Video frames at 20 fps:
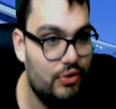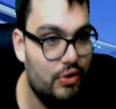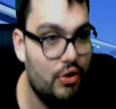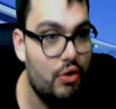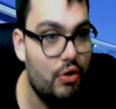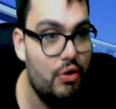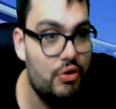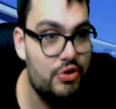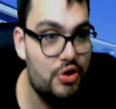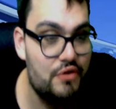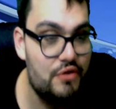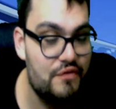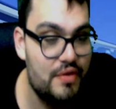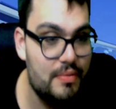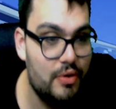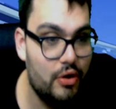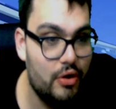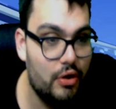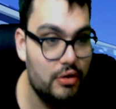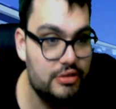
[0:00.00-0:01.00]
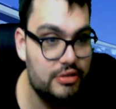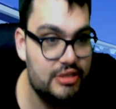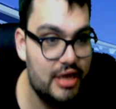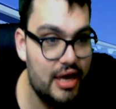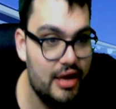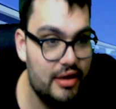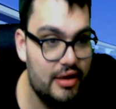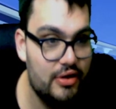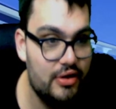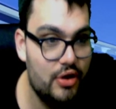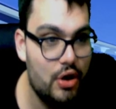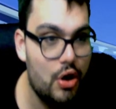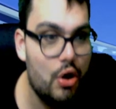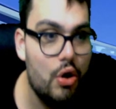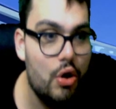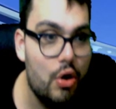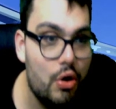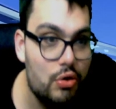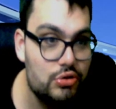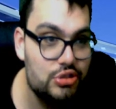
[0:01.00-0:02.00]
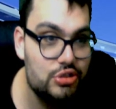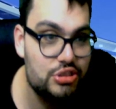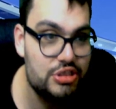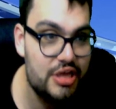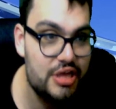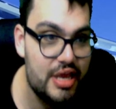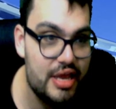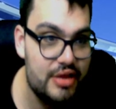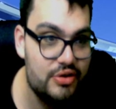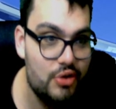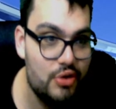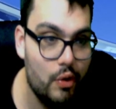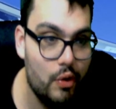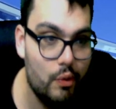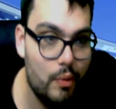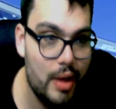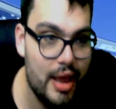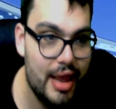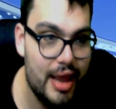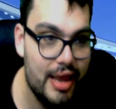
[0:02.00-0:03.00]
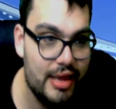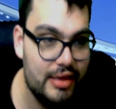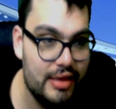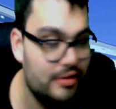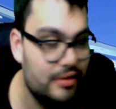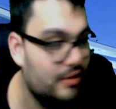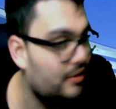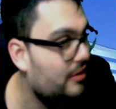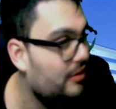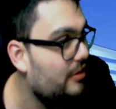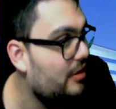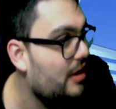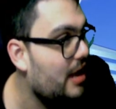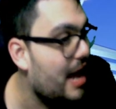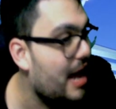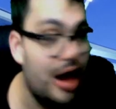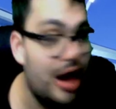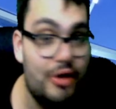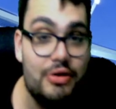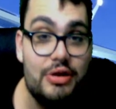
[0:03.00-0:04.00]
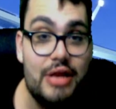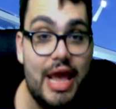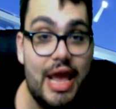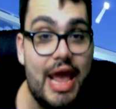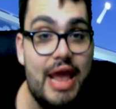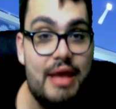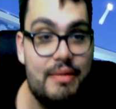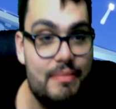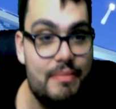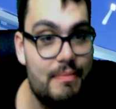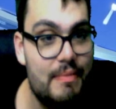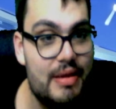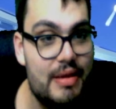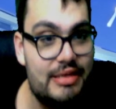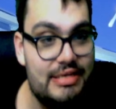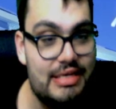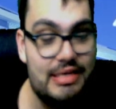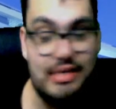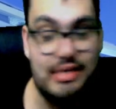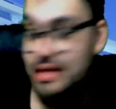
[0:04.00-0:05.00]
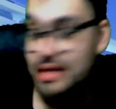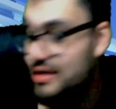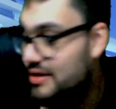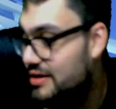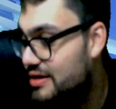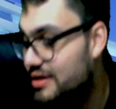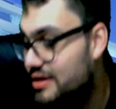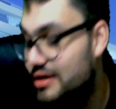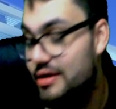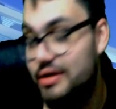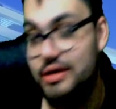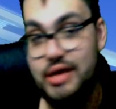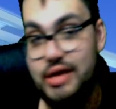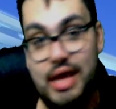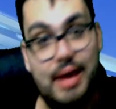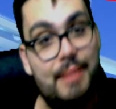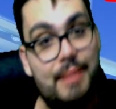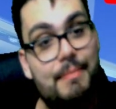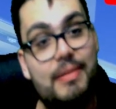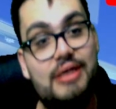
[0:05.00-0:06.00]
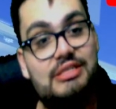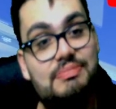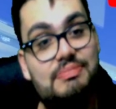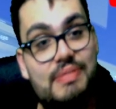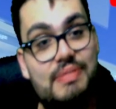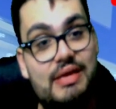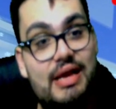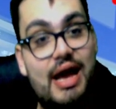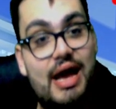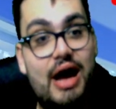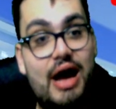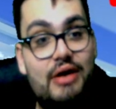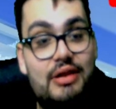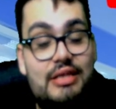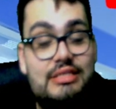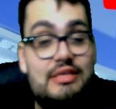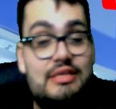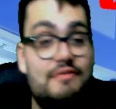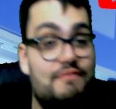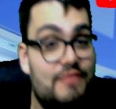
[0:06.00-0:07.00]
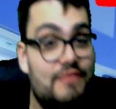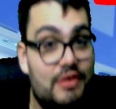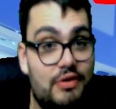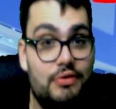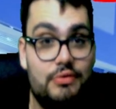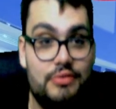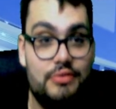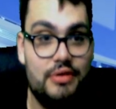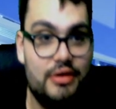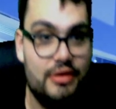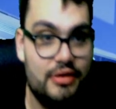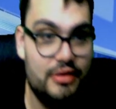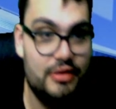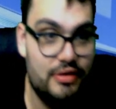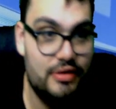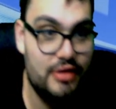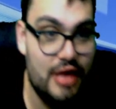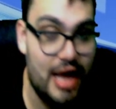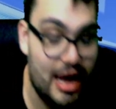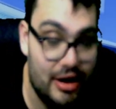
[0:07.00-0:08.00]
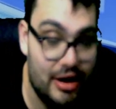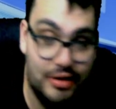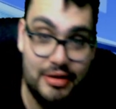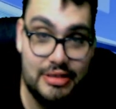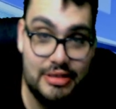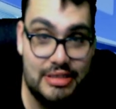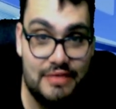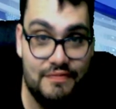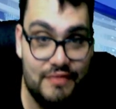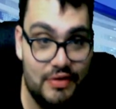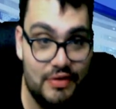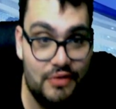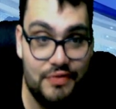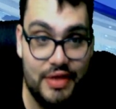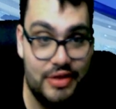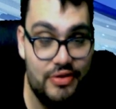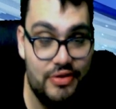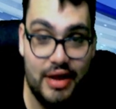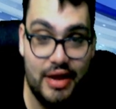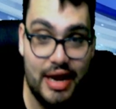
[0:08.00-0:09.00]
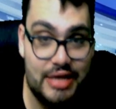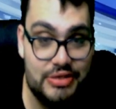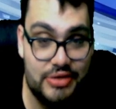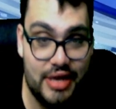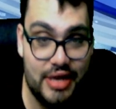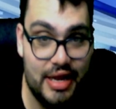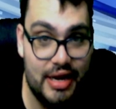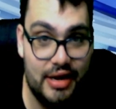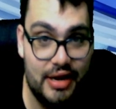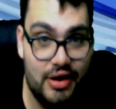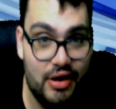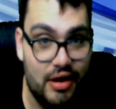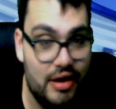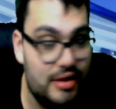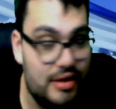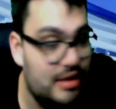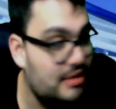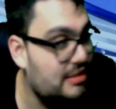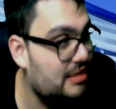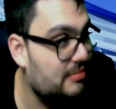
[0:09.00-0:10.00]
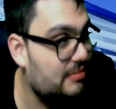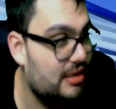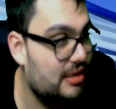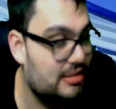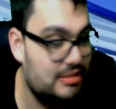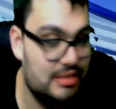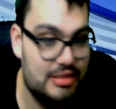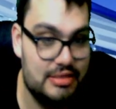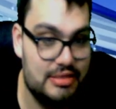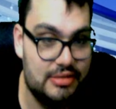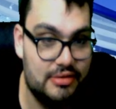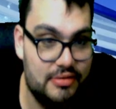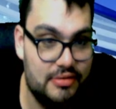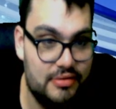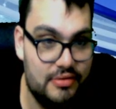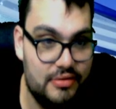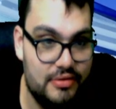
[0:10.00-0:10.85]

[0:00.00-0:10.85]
Oh, you're from Alta? Oh, shit. No way. Hey, DD. It must be. How does it feel? How does it feel that you guys are getting a hockey team next season?